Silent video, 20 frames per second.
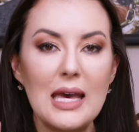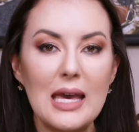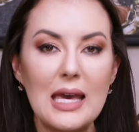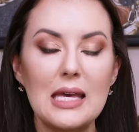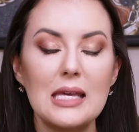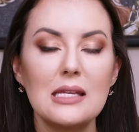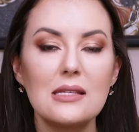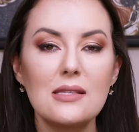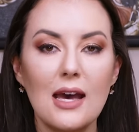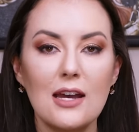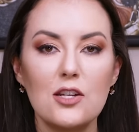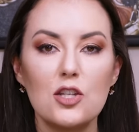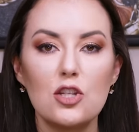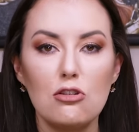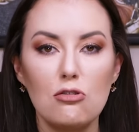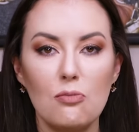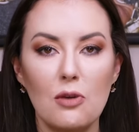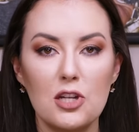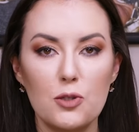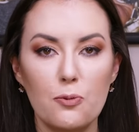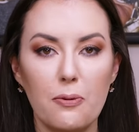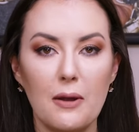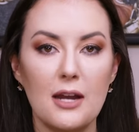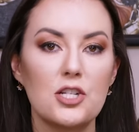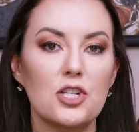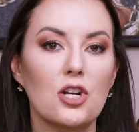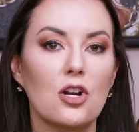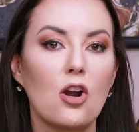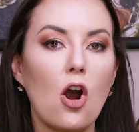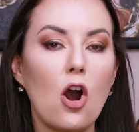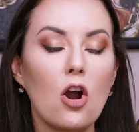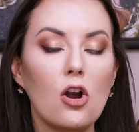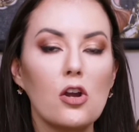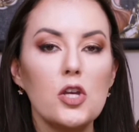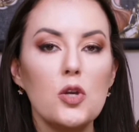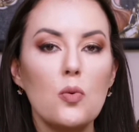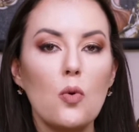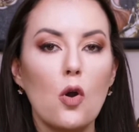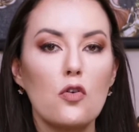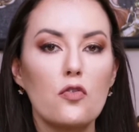is that too much pressure? Are
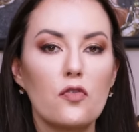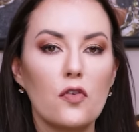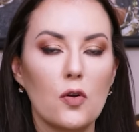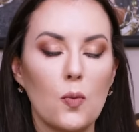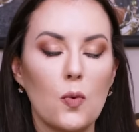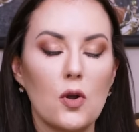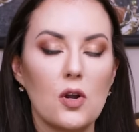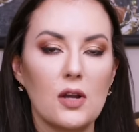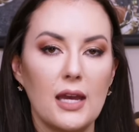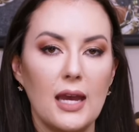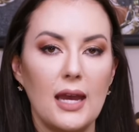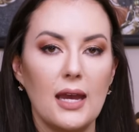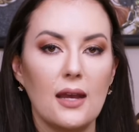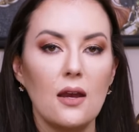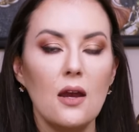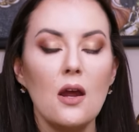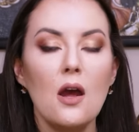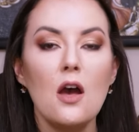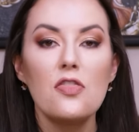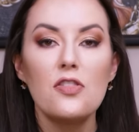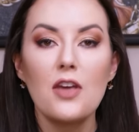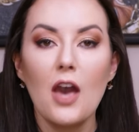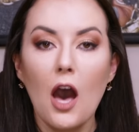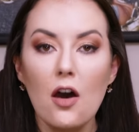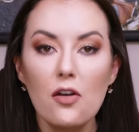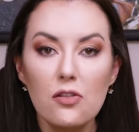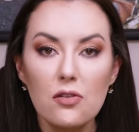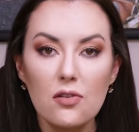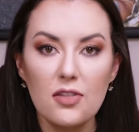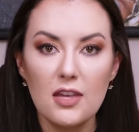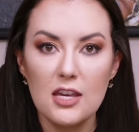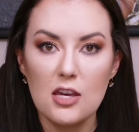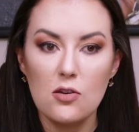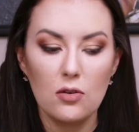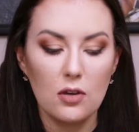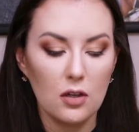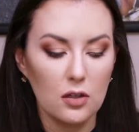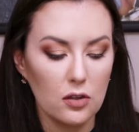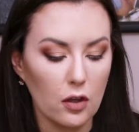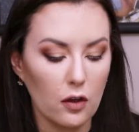you overworking? The other thing you
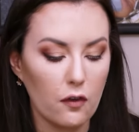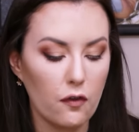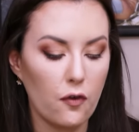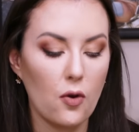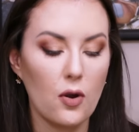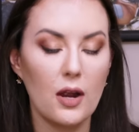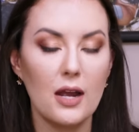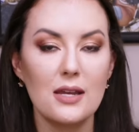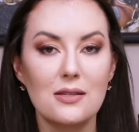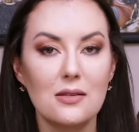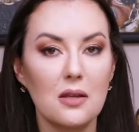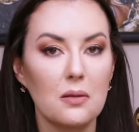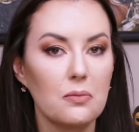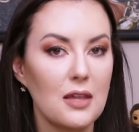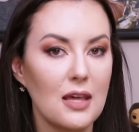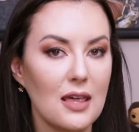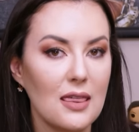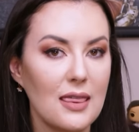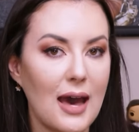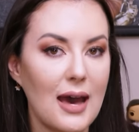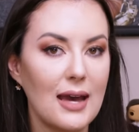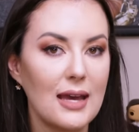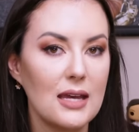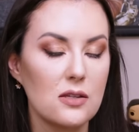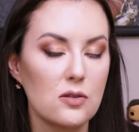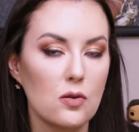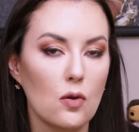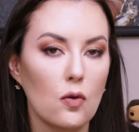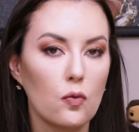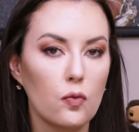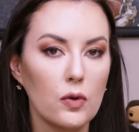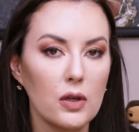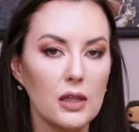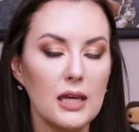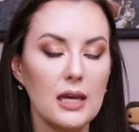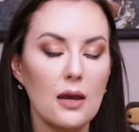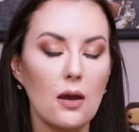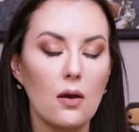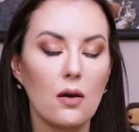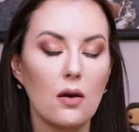can look for is something that is
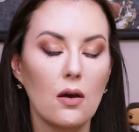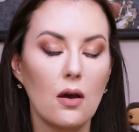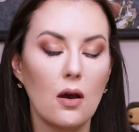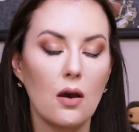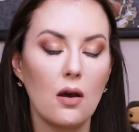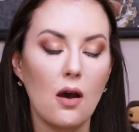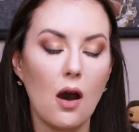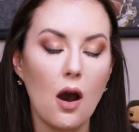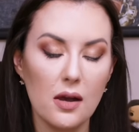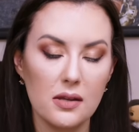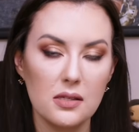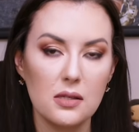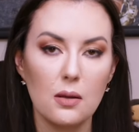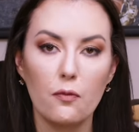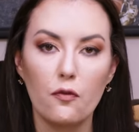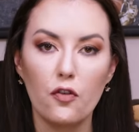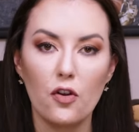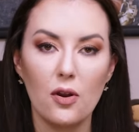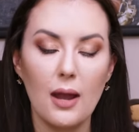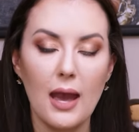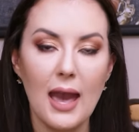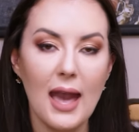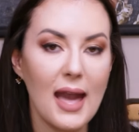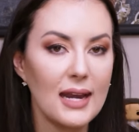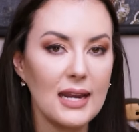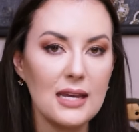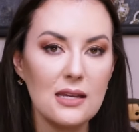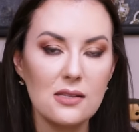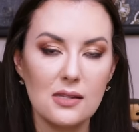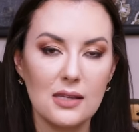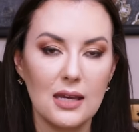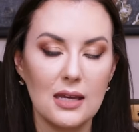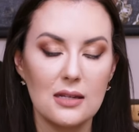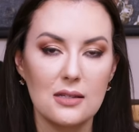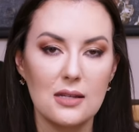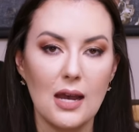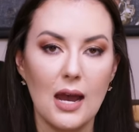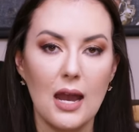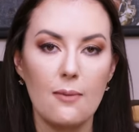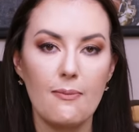really awesome for any skin
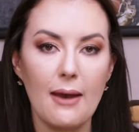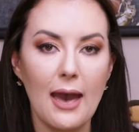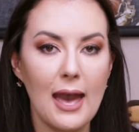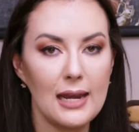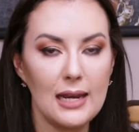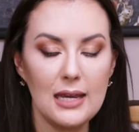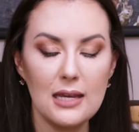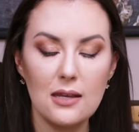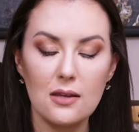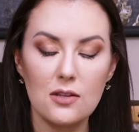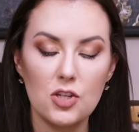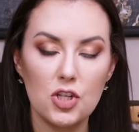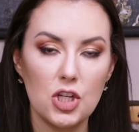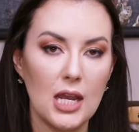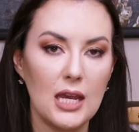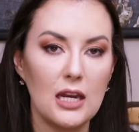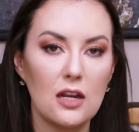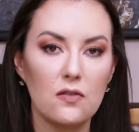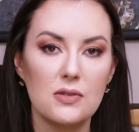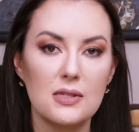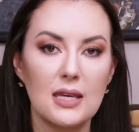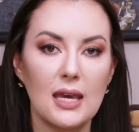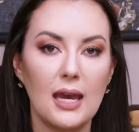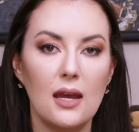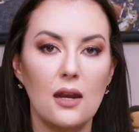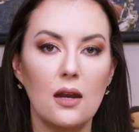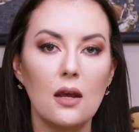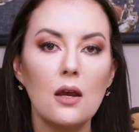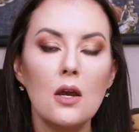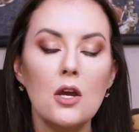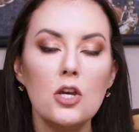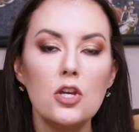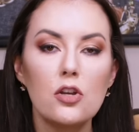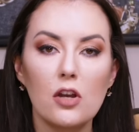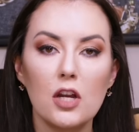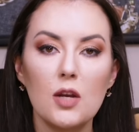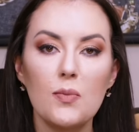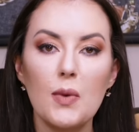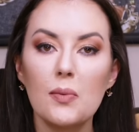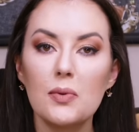type, any shade of skin. You're
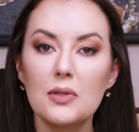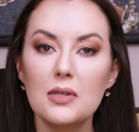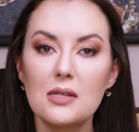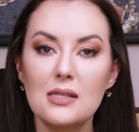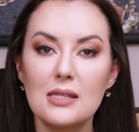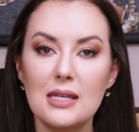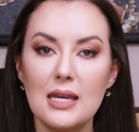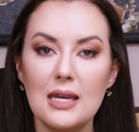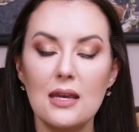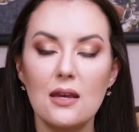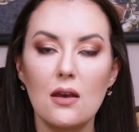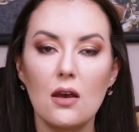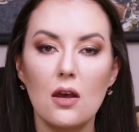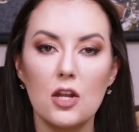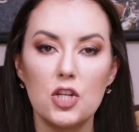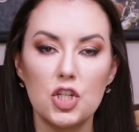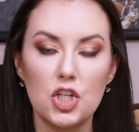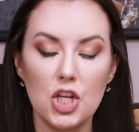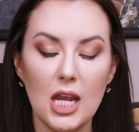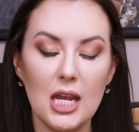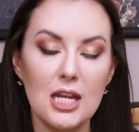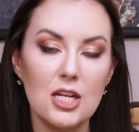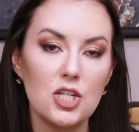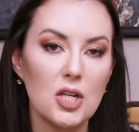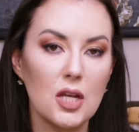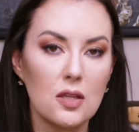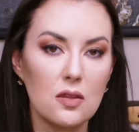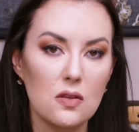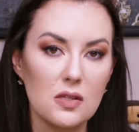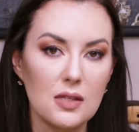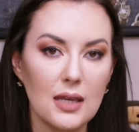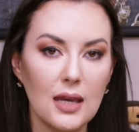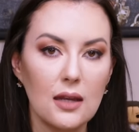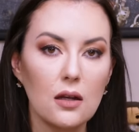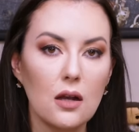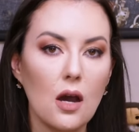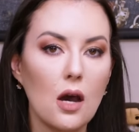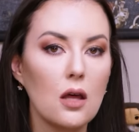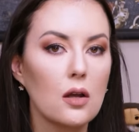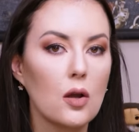going to be able to see a change in the skin
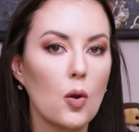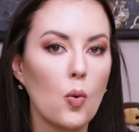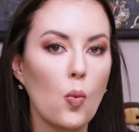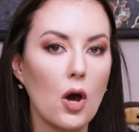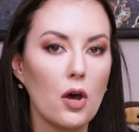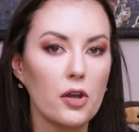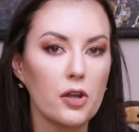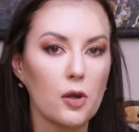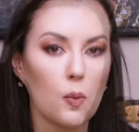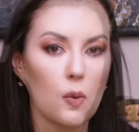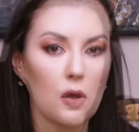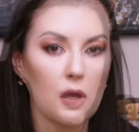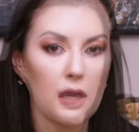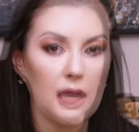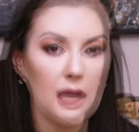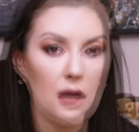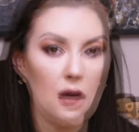color while you're working